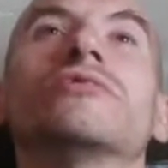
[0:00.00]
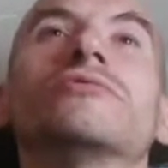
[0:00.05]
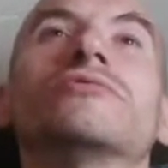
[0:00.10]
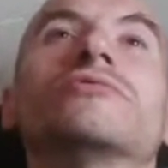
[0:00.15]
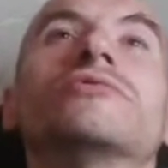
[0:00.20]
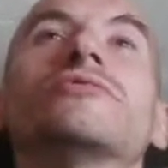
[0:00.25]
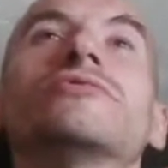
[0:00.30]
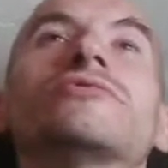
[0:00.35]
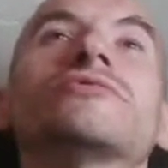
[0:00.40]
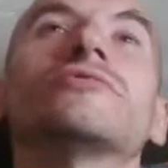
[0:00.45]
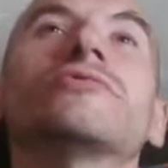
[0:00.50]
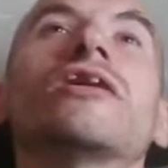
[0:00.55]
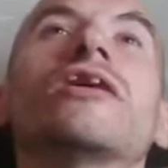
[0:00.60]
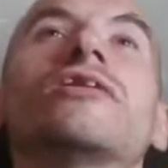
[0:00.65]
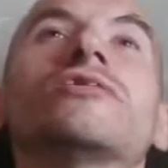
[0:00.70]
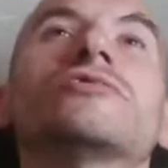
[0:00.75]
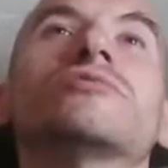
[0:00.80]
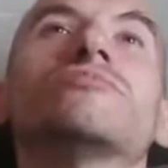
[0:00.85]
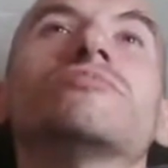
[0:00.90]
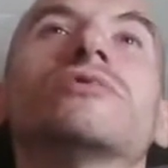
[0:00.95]
This
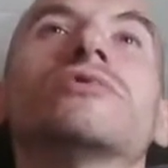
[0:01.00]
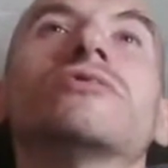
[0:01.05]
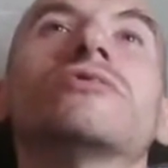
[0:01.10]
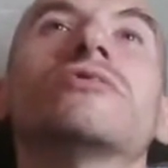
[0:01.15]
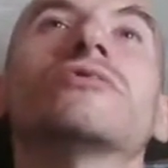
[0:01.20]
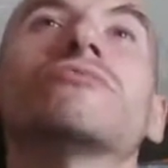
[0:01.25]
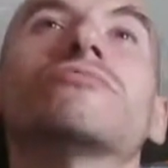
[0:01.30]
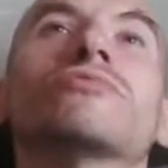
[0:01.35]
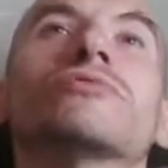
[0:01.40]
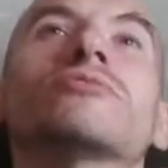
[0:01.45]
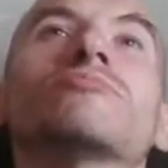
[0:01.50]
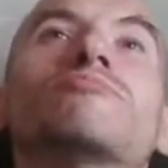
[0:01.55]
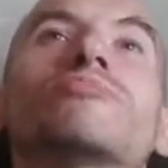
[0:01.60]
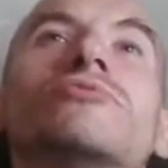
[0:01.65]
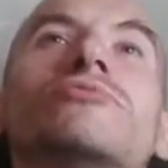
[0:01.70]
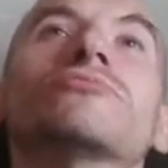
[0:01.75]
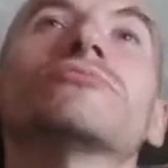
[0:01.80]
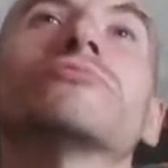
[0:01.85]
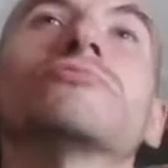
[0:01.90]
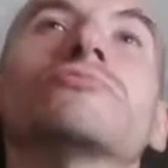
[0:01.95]
nightmare was
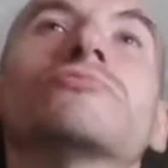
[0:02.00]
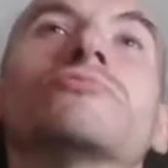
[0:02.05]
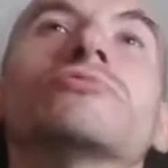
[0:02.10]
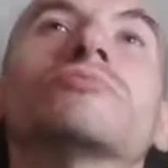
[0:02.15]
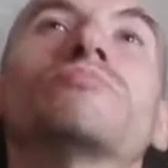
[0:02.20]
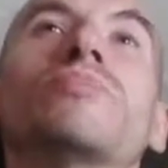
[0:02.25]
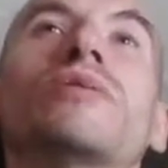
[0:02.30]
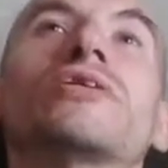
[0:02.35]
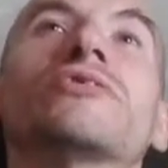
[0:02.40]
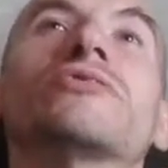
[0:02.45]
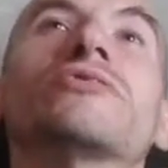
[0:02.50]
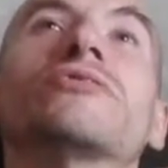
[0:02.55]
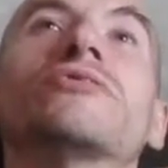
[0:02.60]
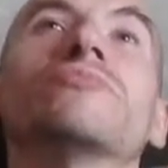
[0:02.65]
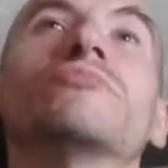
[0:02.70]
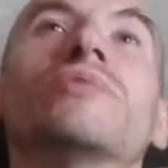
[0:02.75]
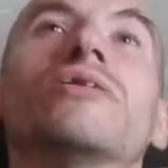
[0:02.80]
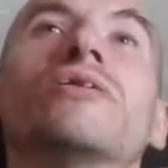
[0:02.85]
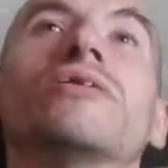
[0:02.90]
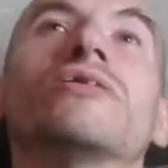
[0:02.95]
produced by
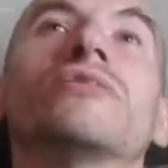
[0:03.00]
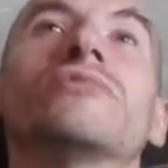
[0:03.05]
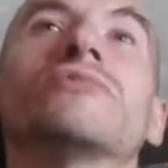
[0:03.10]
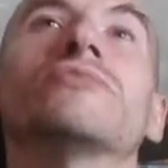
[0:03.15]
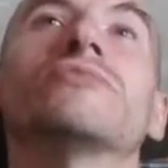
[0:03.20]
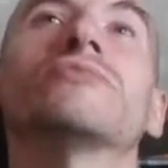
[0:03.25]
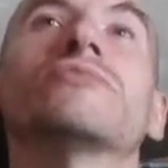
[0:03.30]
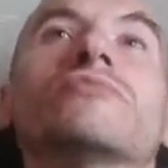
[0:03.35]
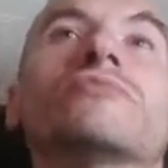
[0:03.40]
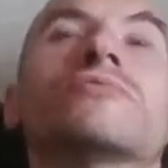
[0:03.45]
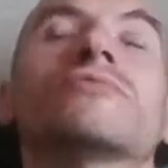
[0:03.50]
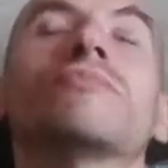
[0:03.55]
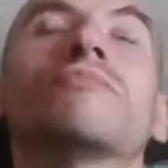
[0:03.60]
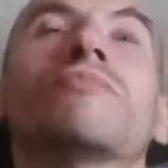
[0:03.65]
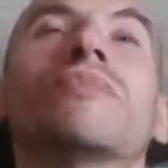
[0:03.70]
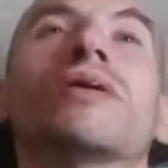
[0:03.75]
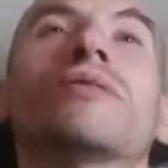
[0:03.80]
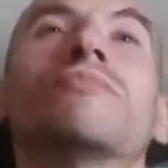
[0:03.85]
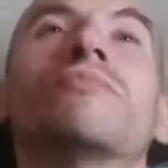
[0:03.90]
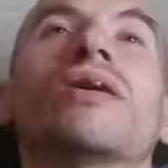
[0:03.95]
humans,
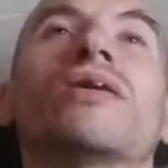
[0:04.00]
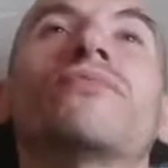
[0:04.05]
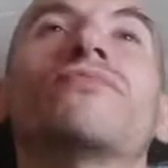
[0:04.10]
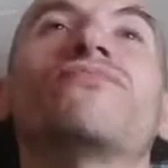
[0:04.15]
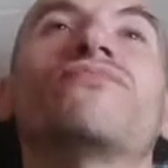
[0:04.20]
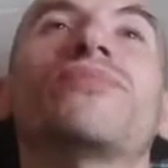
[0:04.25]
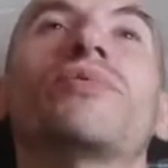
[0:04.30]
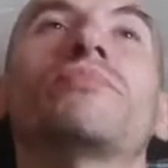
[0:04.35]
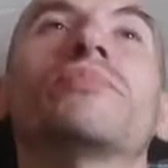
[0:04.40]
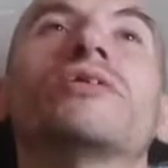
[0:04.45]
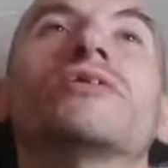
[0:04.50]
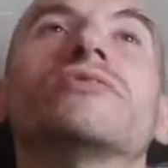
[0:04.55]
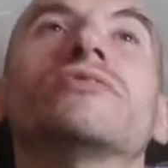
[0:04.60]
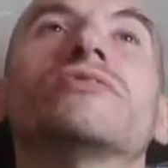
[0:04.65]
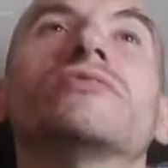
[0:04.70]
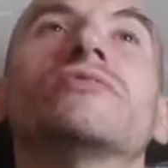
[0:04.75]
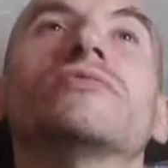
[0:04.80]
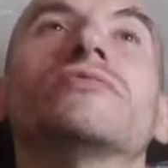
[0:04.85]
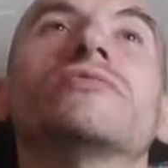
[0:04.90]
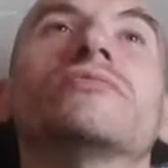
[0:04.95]
by my
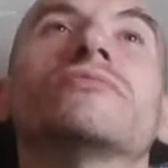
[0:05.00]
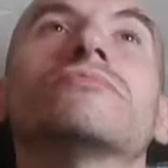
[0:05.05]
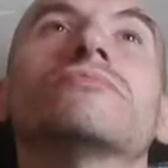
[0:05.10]
family.